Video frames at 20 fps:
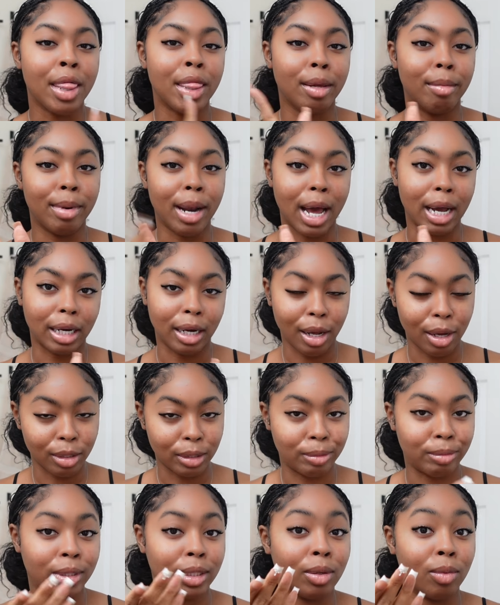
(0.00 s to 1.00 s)
the black
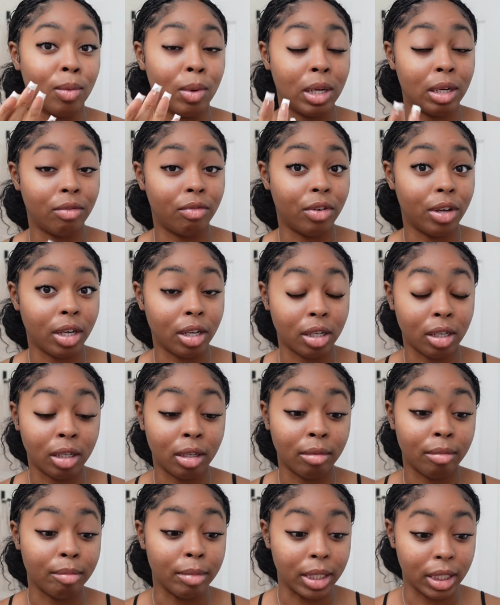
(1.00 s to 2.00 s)
nails with the one
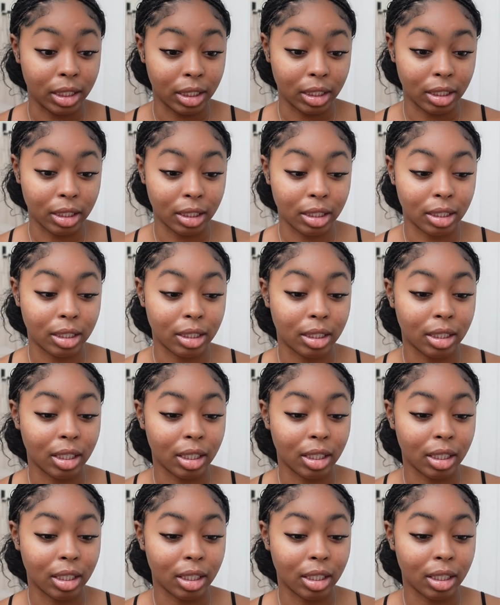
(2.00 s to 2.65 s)
finger missing